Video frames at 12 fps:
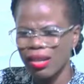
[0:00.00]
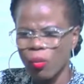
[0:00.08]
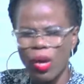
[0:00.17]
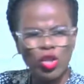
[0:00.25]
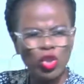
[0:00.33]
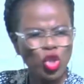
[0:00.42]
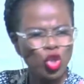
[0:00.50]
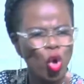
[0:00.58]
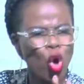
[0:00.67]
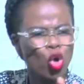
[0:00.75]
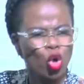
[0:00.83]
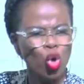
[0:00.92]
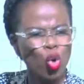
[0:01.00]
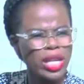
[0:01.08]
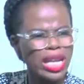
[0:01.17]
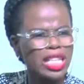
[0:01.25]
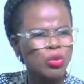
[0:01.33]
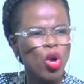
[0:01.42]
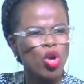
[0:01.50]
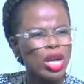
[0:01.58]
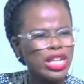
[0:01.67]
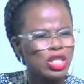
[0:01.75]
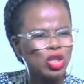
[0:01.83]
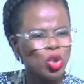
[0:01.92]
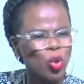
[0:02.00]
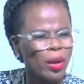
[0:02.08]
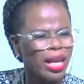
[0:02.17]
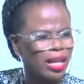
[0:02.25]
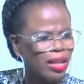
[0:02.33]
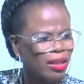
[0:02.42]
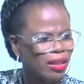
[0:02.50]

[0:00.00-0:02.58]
When you just conclude that this is what God is doing.